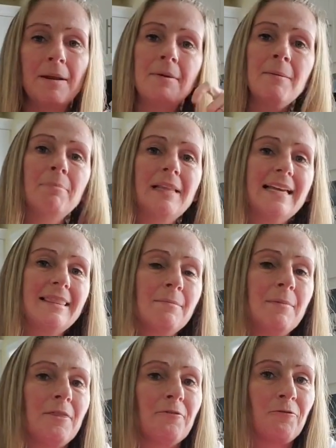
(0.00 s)
I'm going to plant them
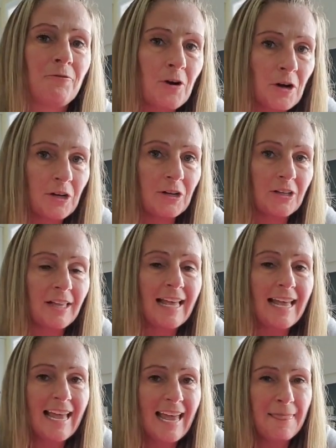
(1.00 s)
in the fall.
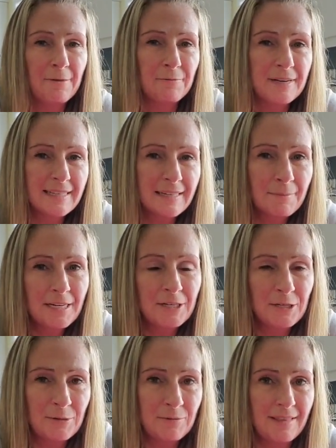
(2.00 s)
And the reason I'm going
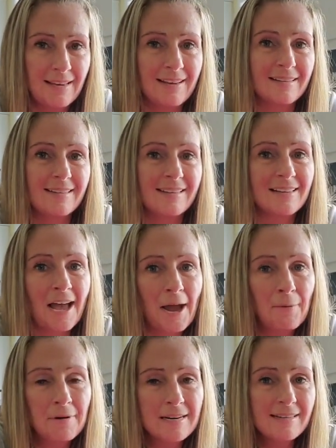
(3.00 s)
to do this is I
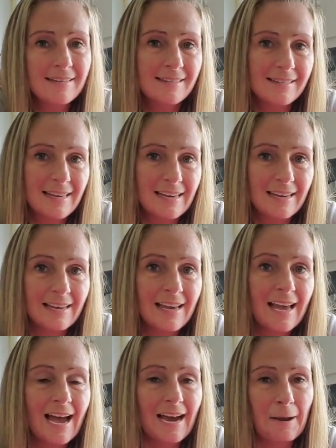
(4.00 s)
want to
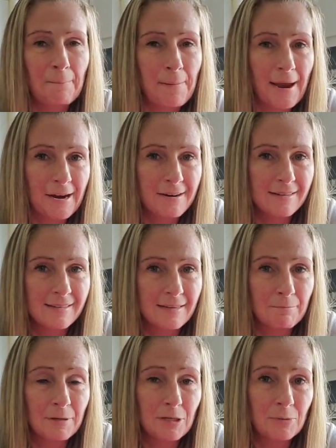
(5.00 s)
see a
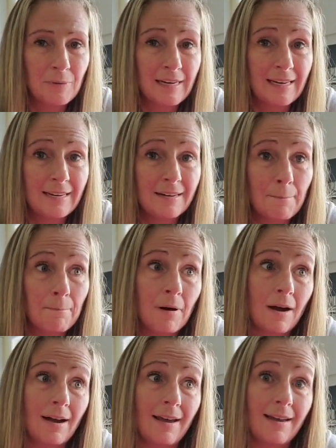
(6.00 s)
comparison between
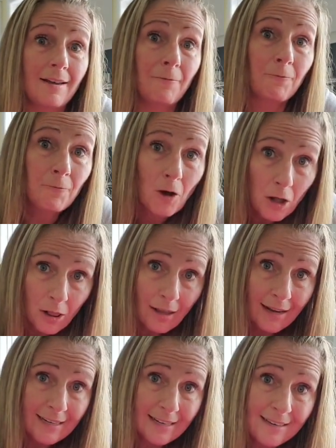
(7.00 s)
my fall
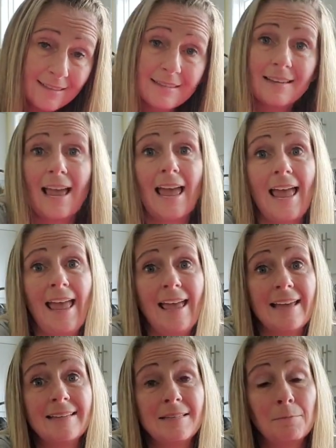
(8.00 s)
onions
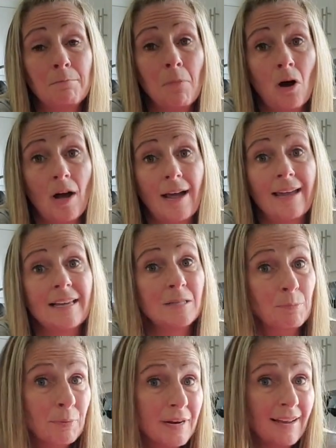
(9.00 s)
and my
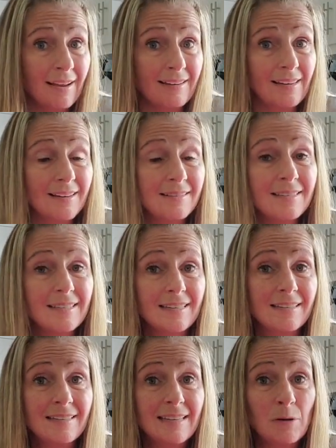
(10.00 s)
spring onions to
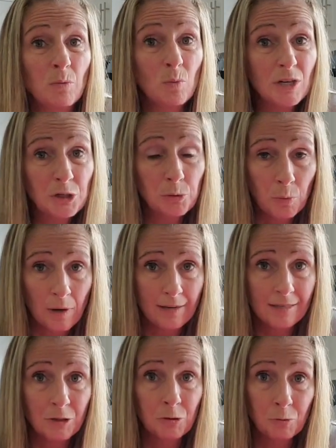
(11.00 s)
see which
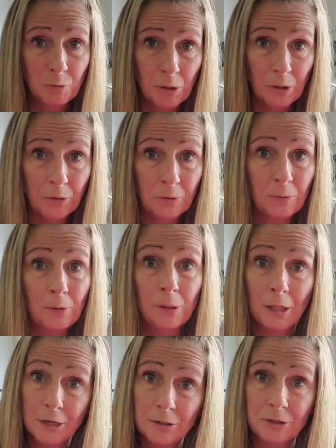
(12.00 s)
ones grow
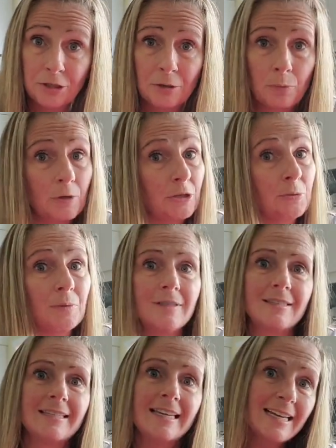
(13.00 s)
larger, which
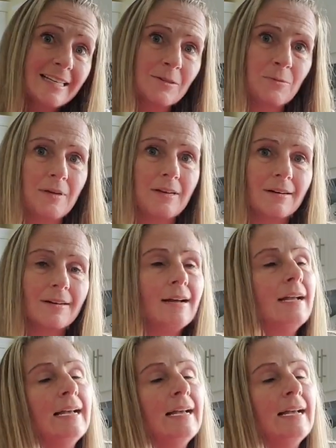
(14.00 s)
ones taste sweeter.